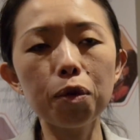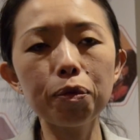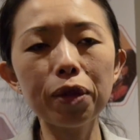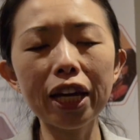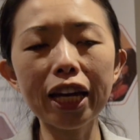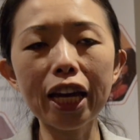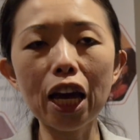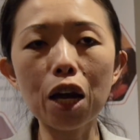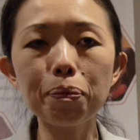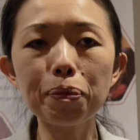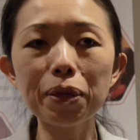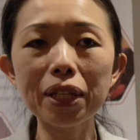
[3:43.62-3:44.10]
They
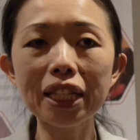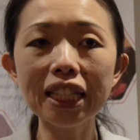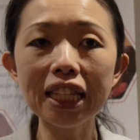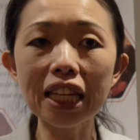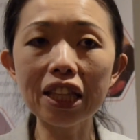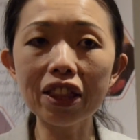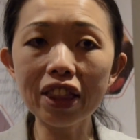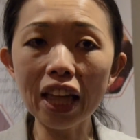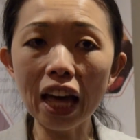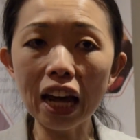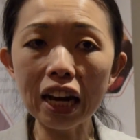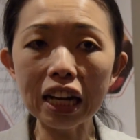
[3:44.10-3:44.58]
can be
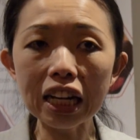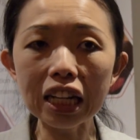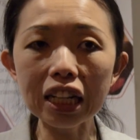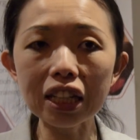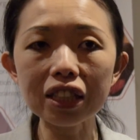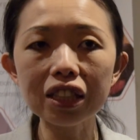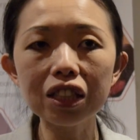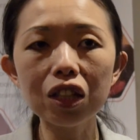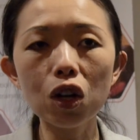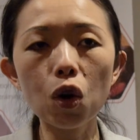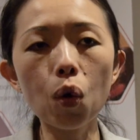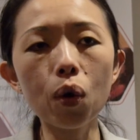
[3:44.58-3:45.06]
synthetic
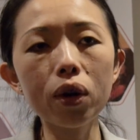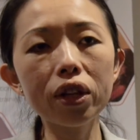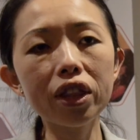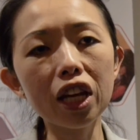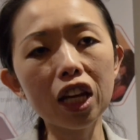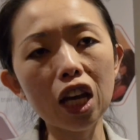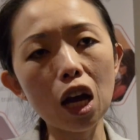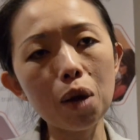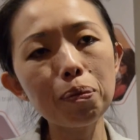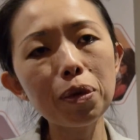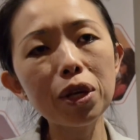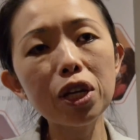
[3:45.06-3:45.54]
or they
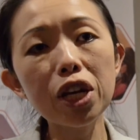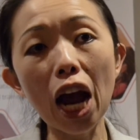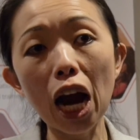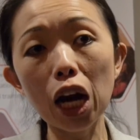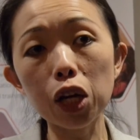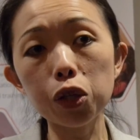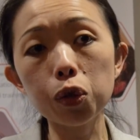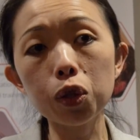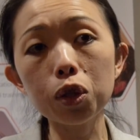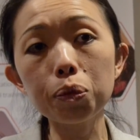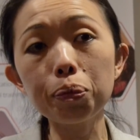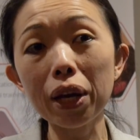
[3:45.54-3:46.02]
can be
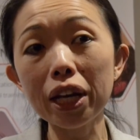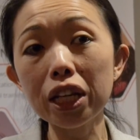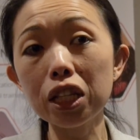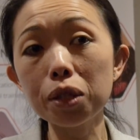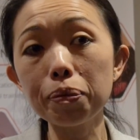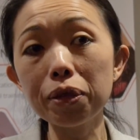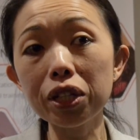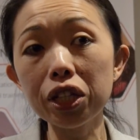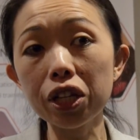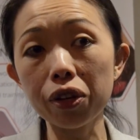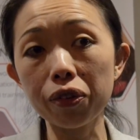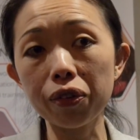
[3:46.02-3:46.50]
natural-based
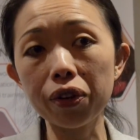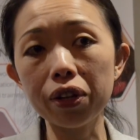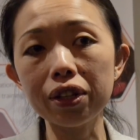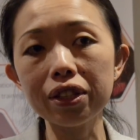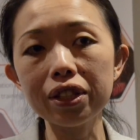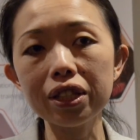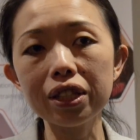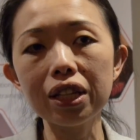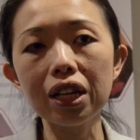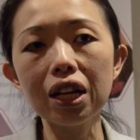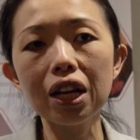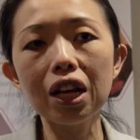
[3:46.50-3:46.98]

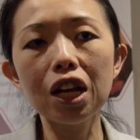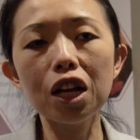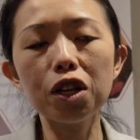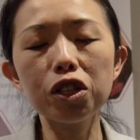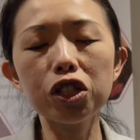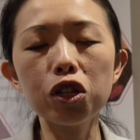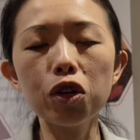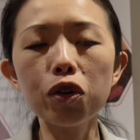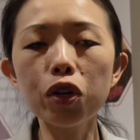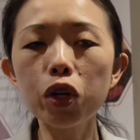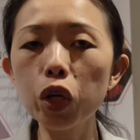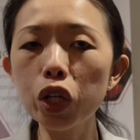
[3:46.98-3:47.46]
materials.
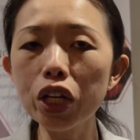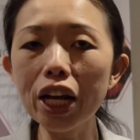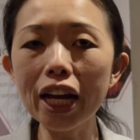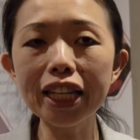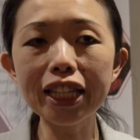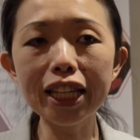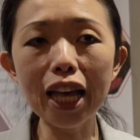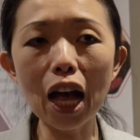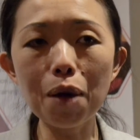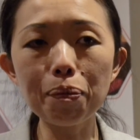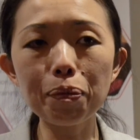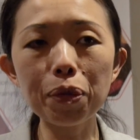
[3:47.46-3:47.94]
So a good
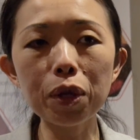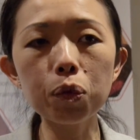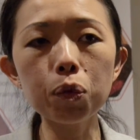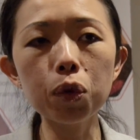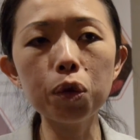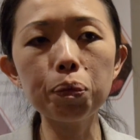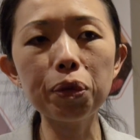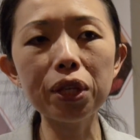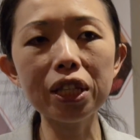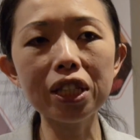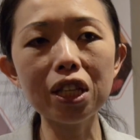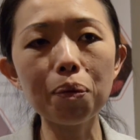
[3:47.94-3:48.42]
example
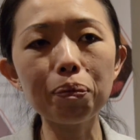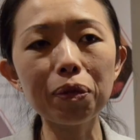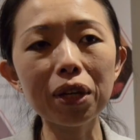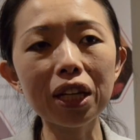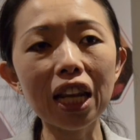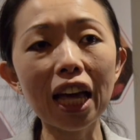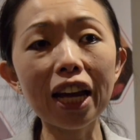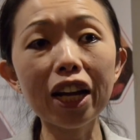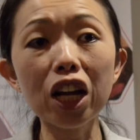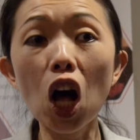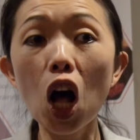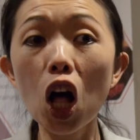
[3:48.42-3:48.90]
would be something
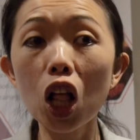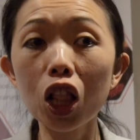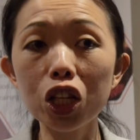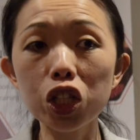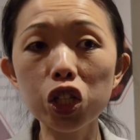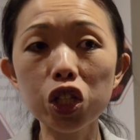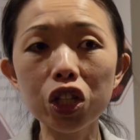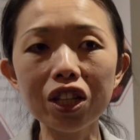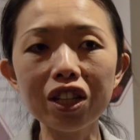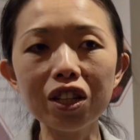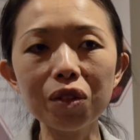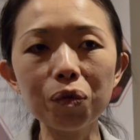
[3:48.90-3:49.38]
like
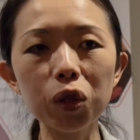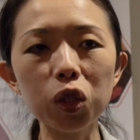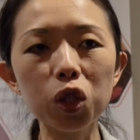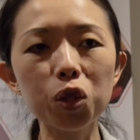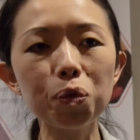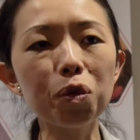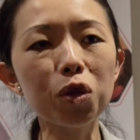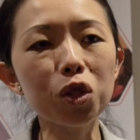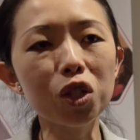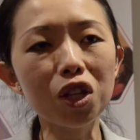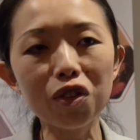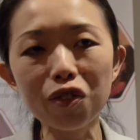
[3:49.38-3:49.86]
collagen, which
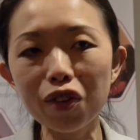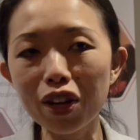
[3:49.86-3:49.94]
most